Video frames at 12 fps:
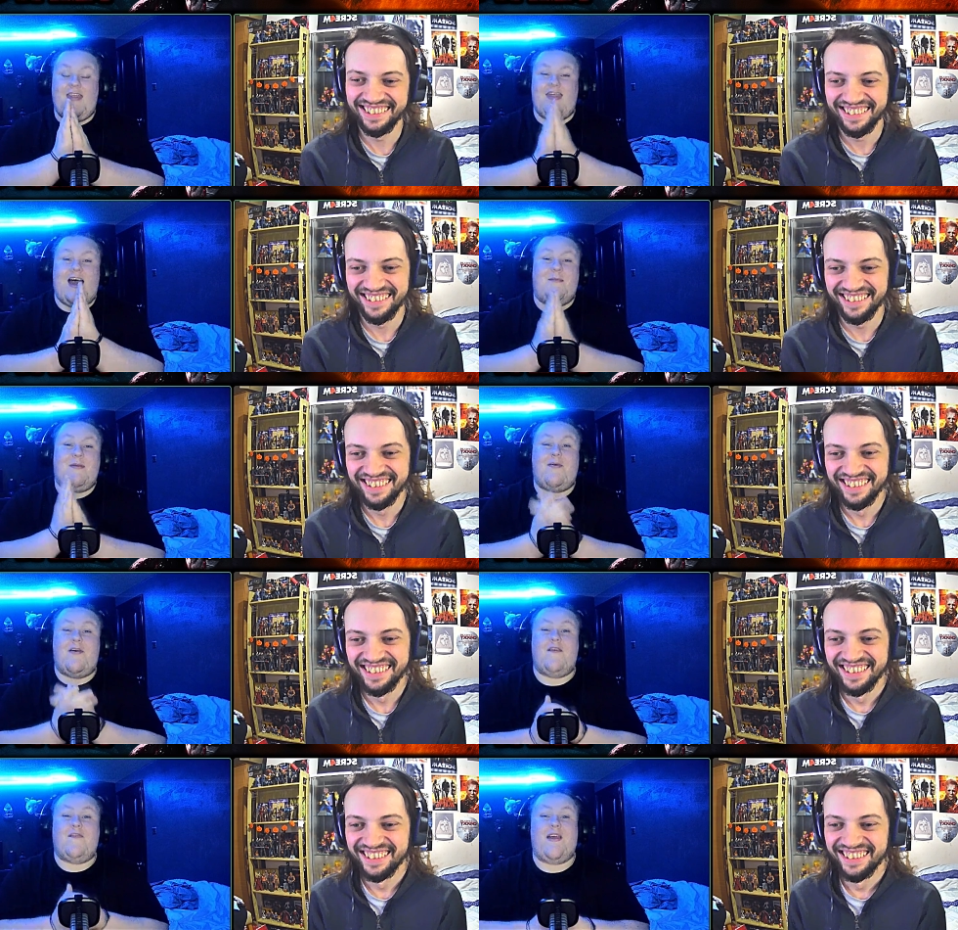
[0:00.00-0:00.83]
Speaker 1: That'd be
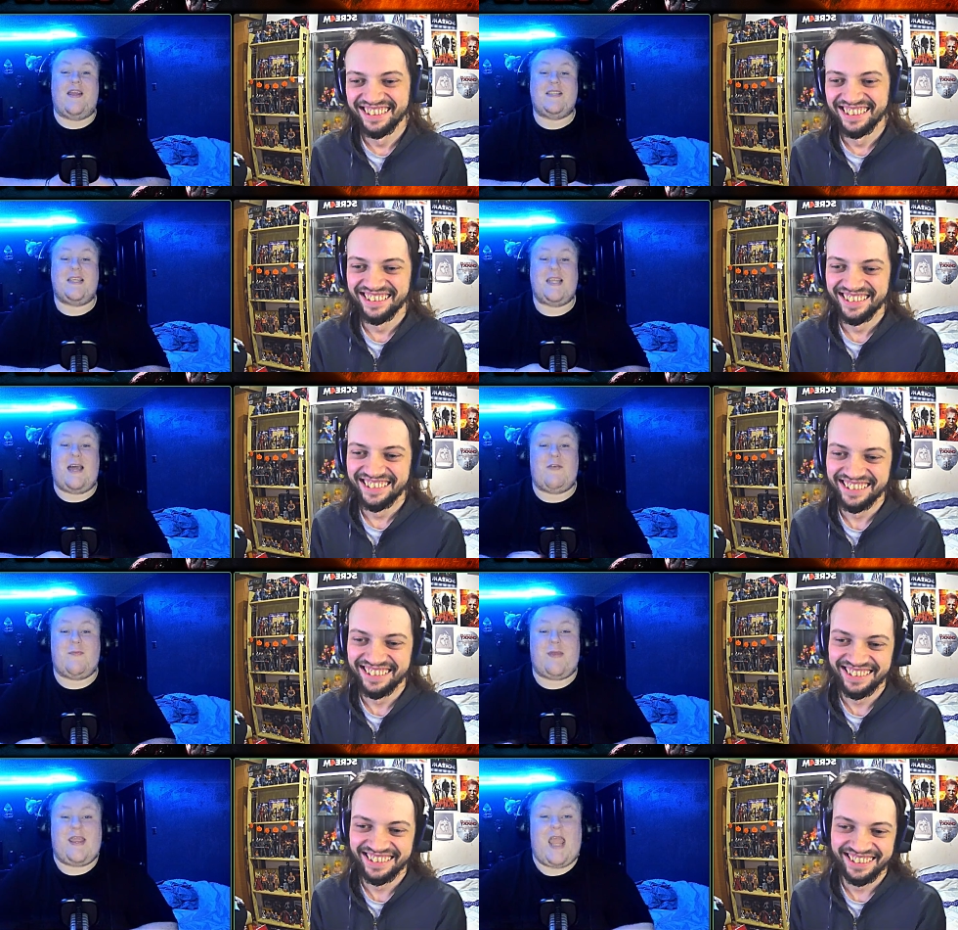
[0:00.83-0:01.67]
perfect. That
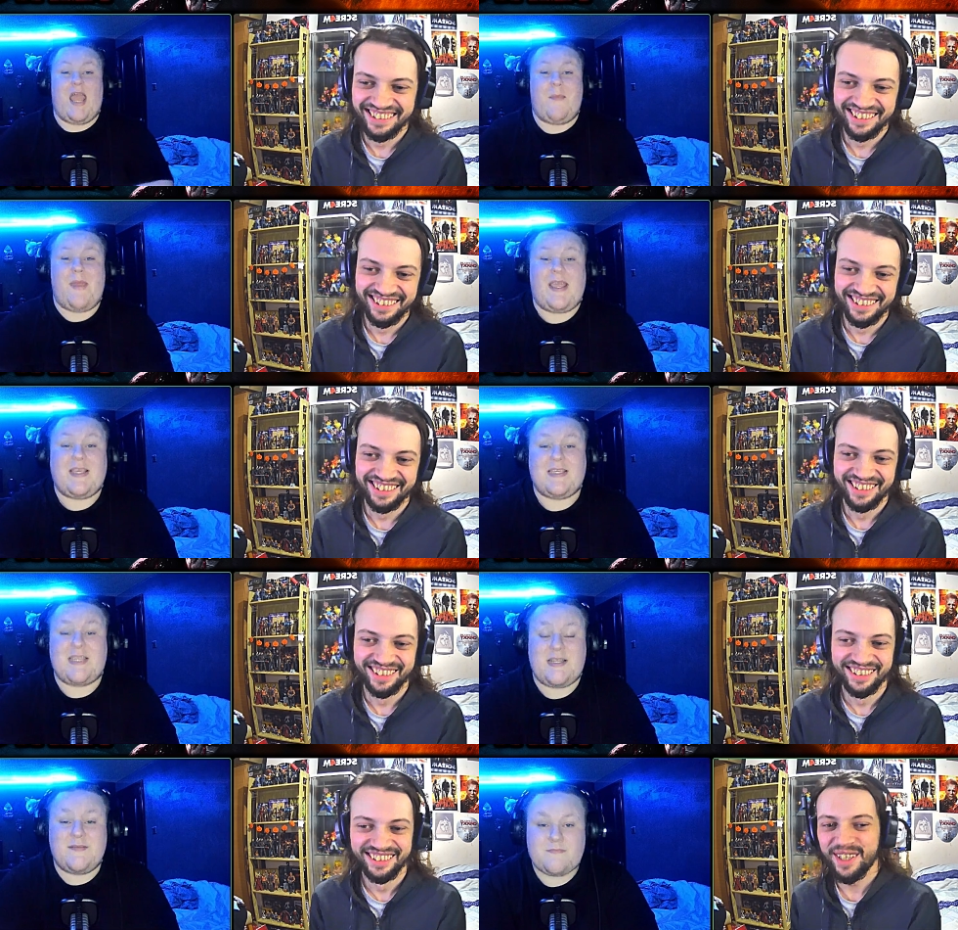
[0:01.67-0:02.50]
would be
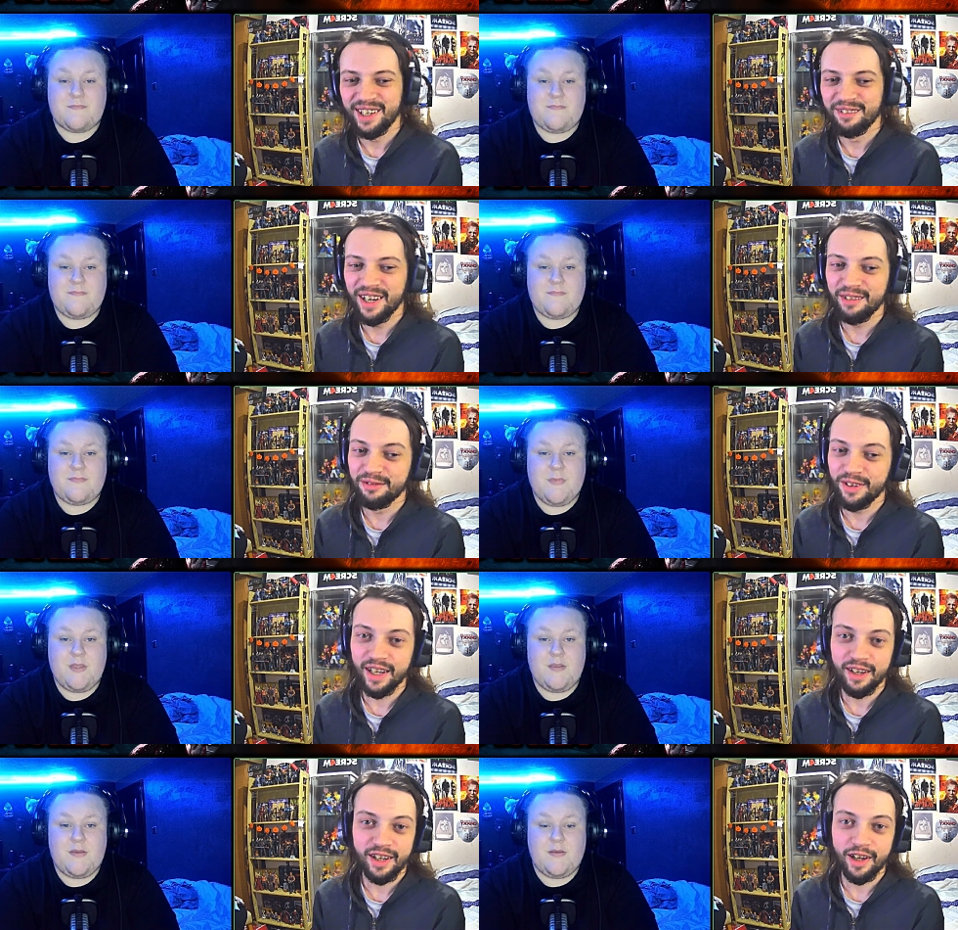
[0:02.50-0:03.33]
amazing.
Speaker 2: Yeah, I,
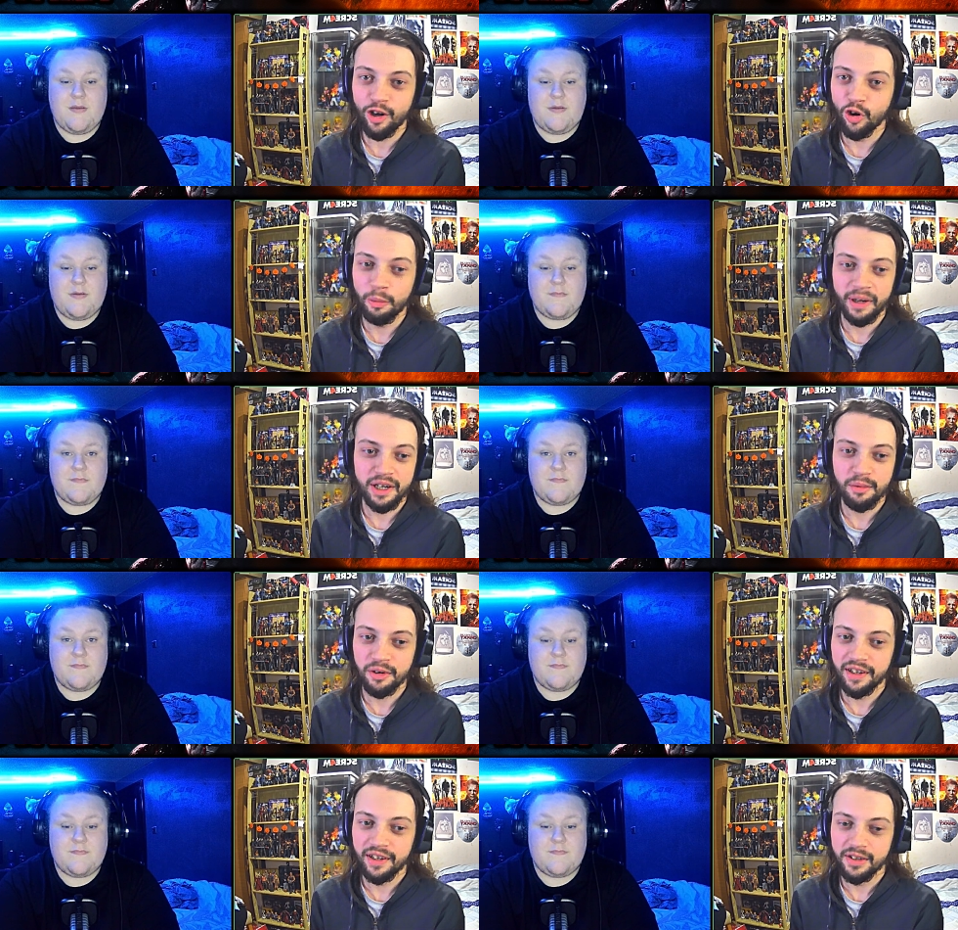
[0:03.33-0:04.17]
I hope
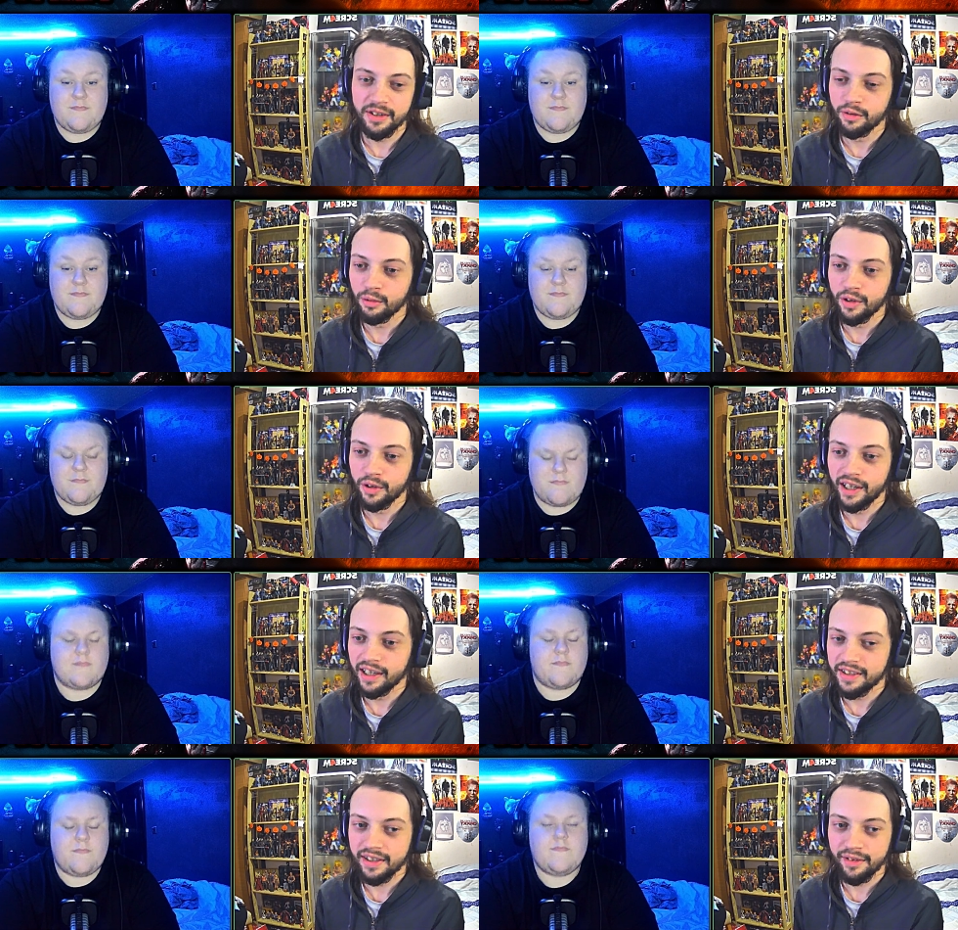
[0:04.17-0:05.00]
Adam Green does another one,
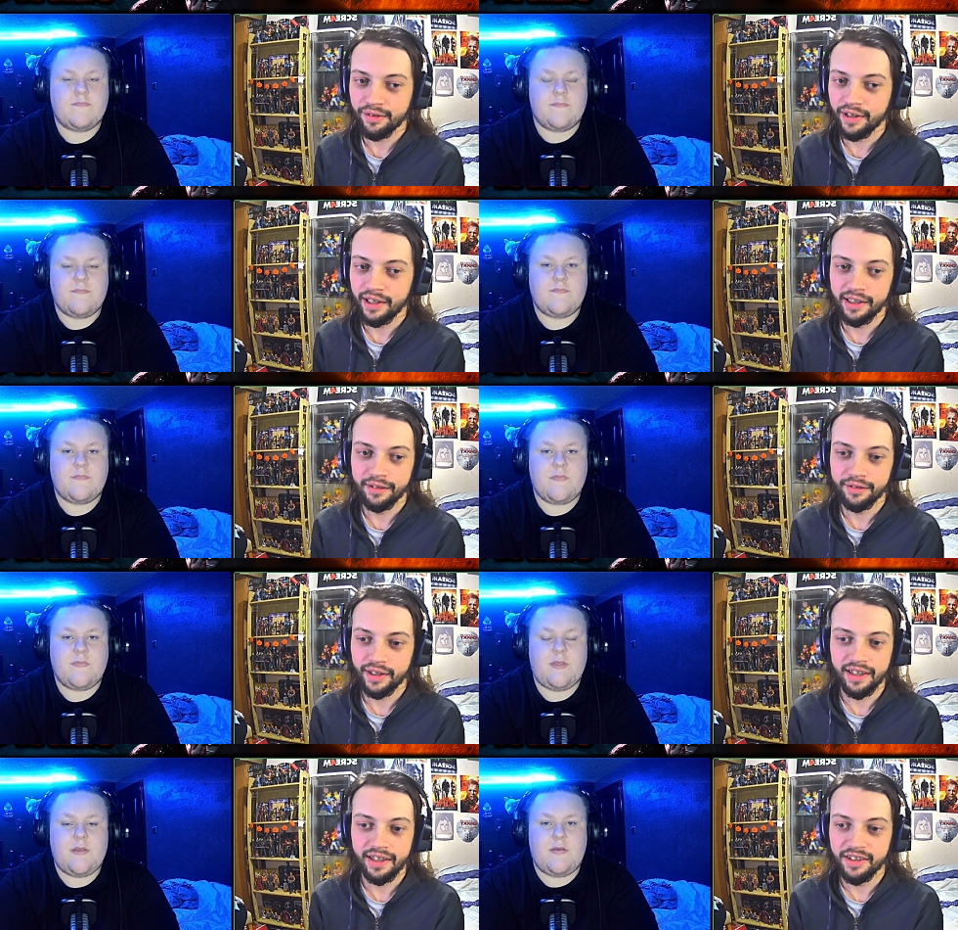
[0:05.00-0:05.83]
Hatchet 5.
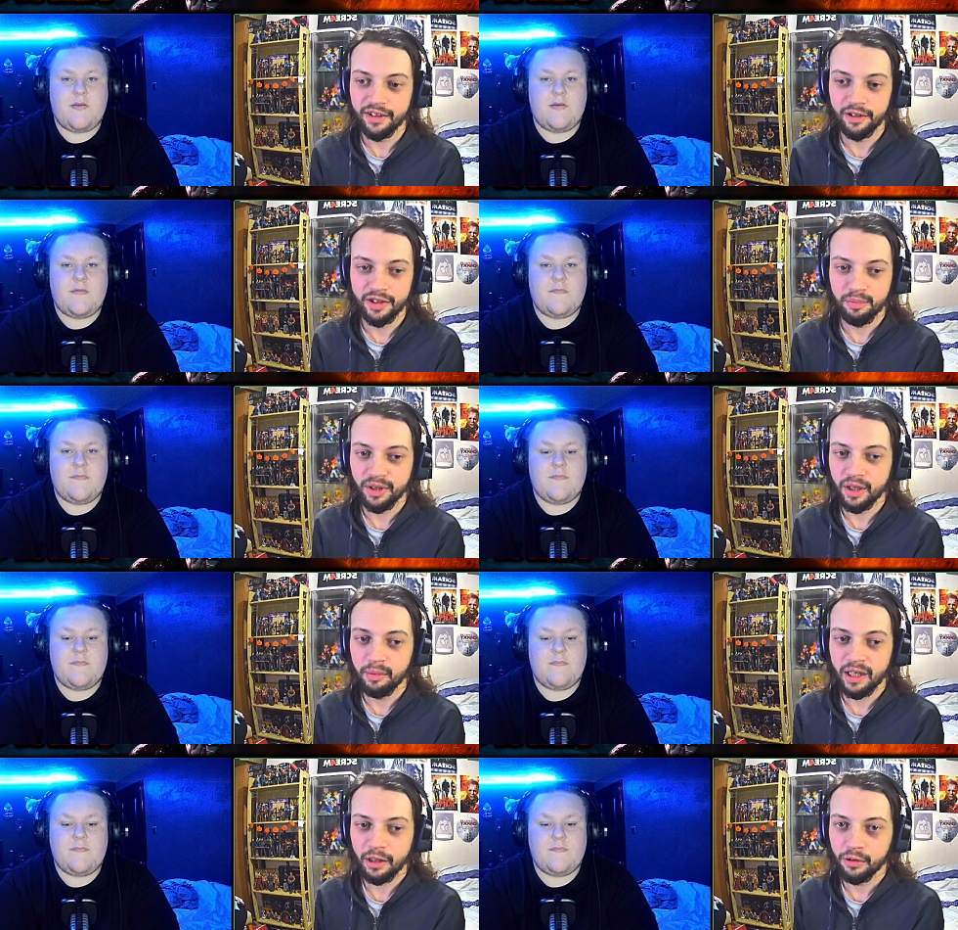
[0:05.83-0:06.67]
And, you know, you
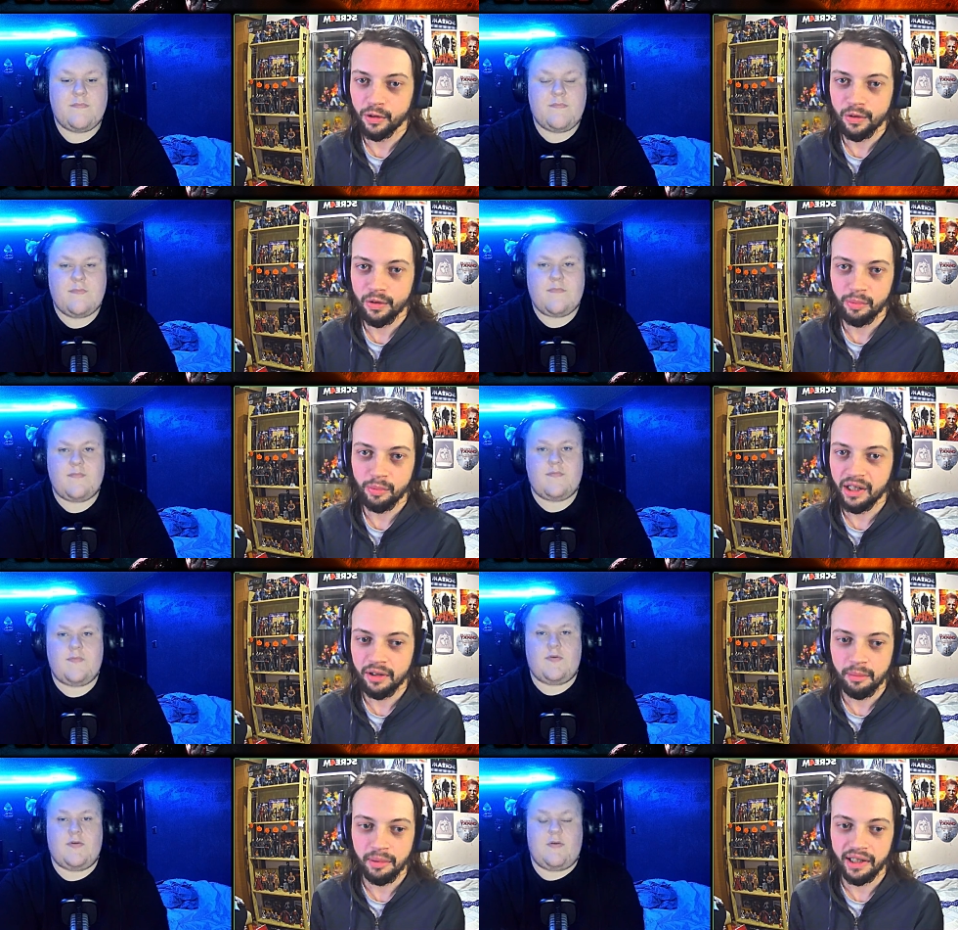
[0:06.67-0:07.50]
bring back Rose,
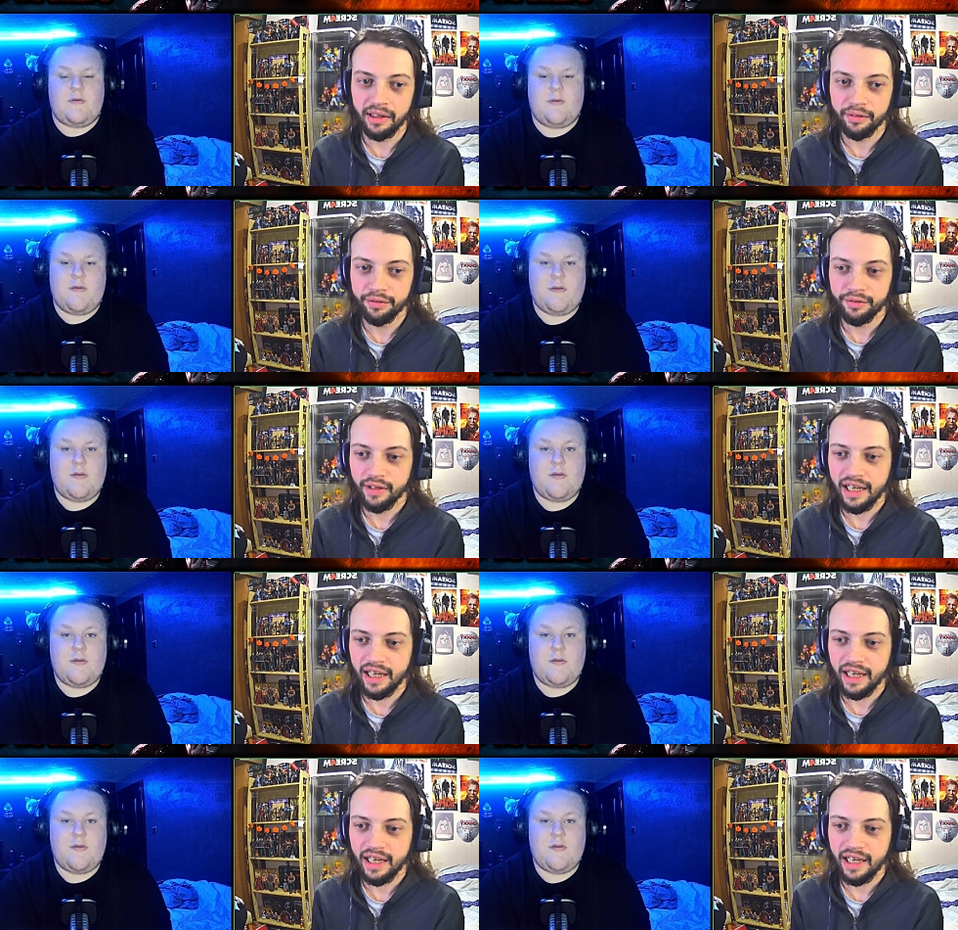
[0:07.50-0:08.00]
Mary Beth,